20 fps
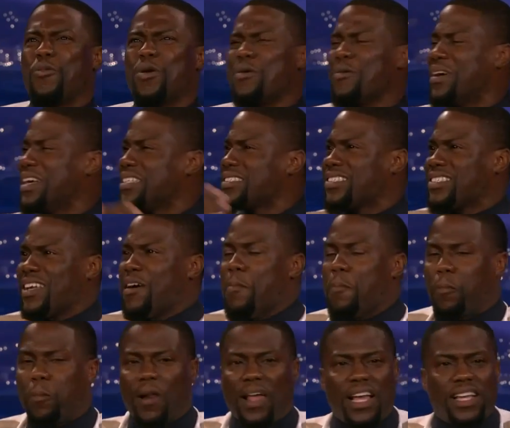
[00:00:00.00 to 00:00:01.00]
We were in
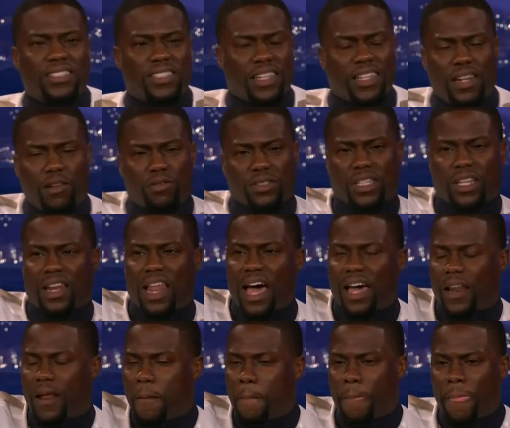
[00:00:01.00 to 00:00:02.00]
some place and it was
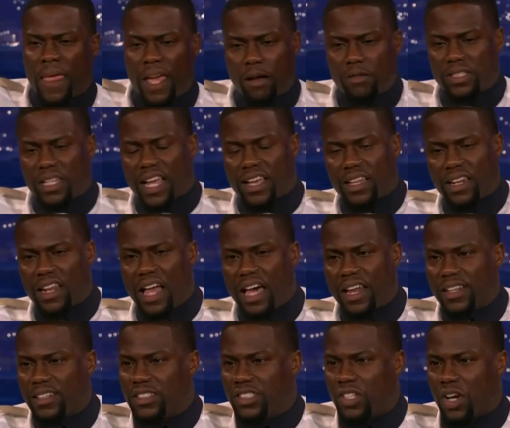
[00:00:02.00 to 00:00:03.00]
like a
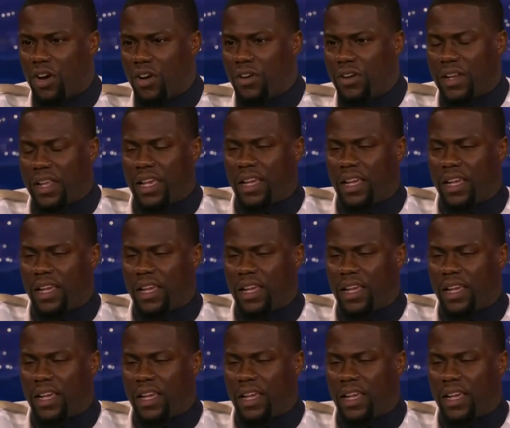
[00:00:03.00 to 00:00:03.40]
lot of dirt